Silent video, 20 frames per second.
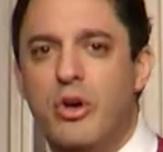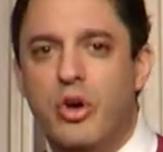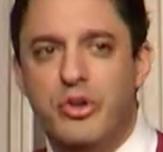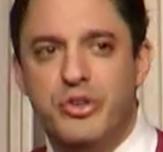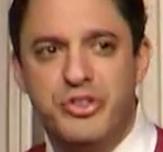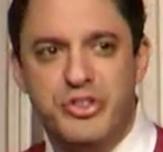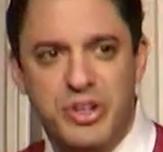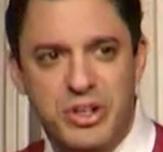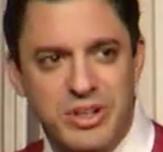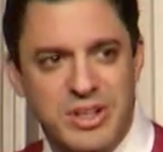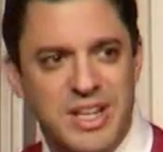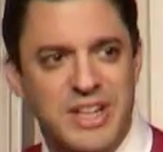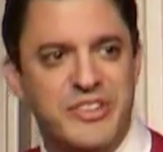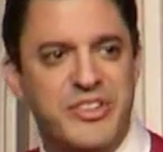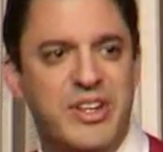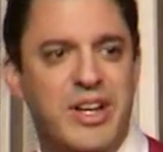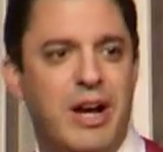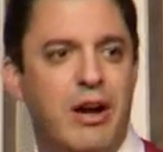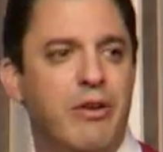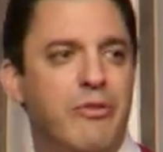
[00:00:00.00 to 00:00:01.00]

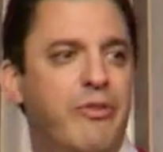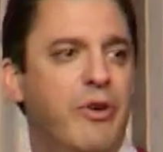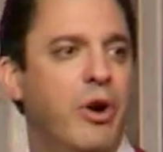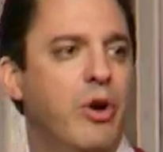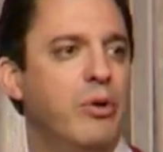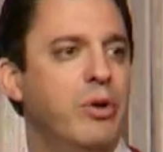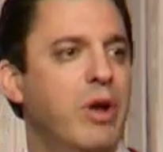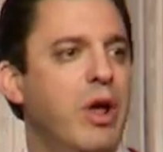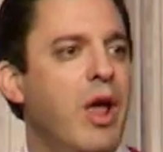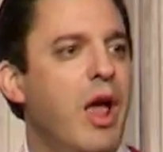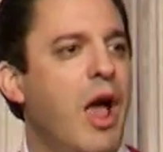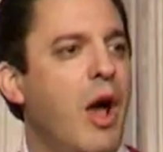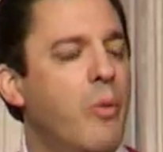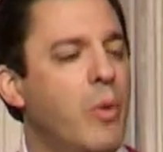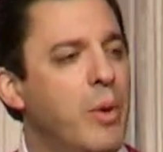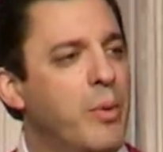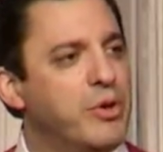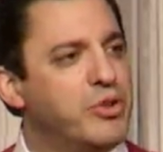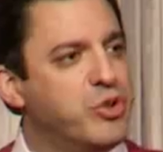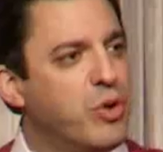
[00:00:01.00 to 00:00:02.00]
solicit our vote, and
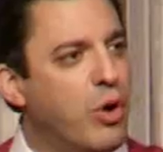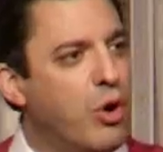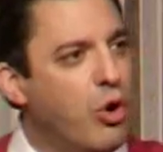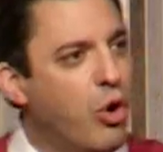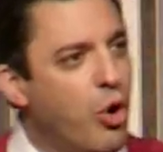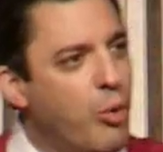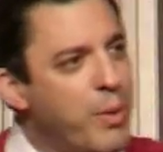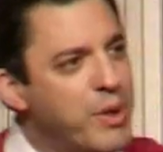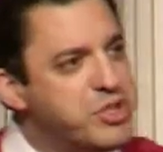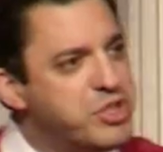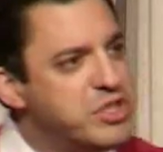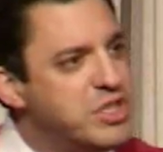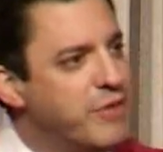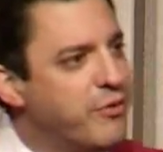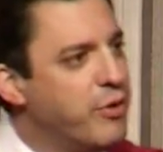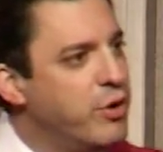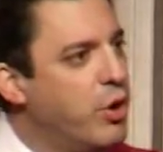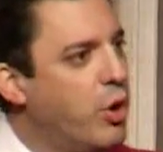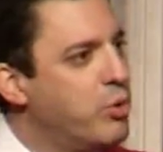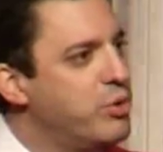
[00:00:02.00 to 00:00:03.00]
we went to a whole bunch of
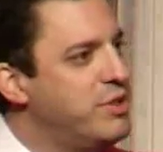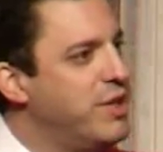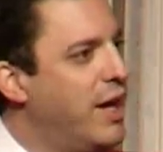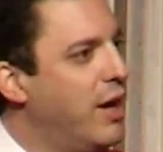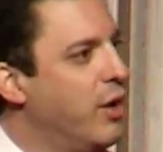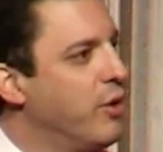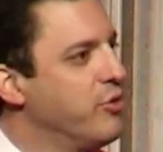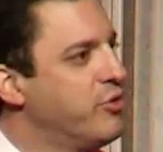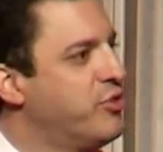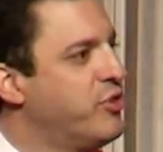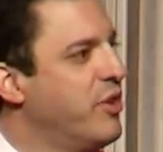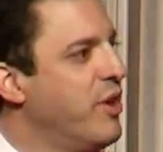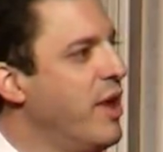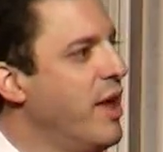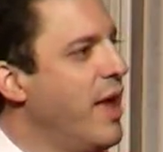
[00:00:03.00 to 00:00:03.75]
different hotels.